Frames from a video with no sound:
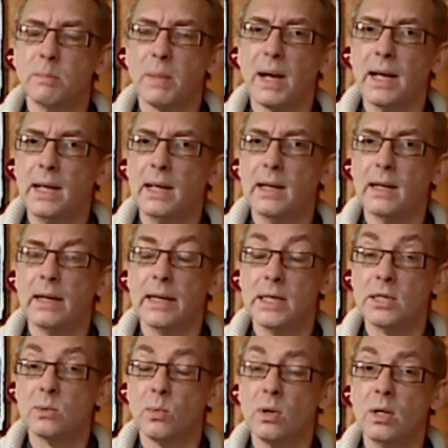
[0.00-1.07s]
paying
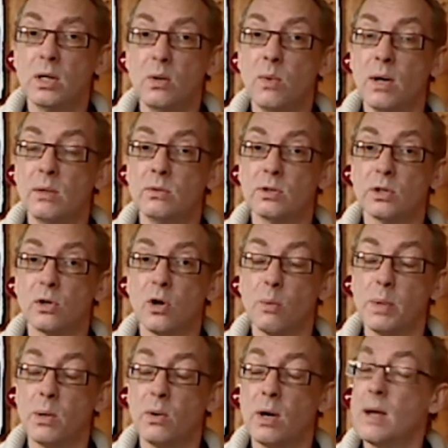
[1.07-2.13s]
is the one who owns the
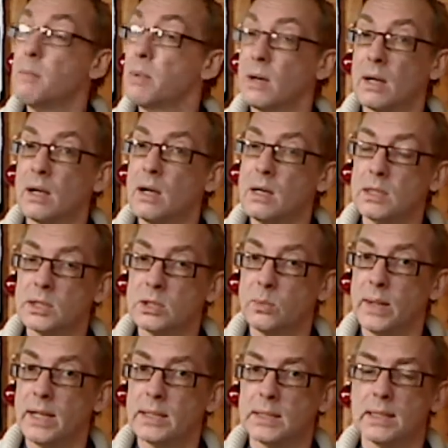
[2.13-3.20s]
copyright, but I can't
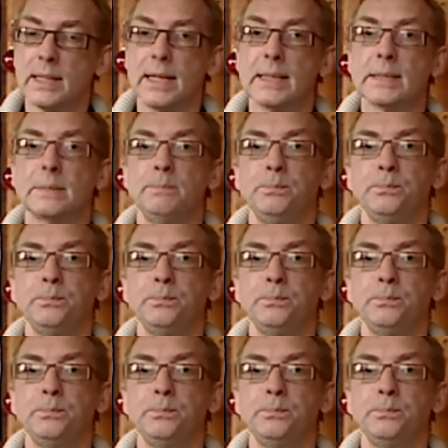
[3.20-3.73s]
swear to that.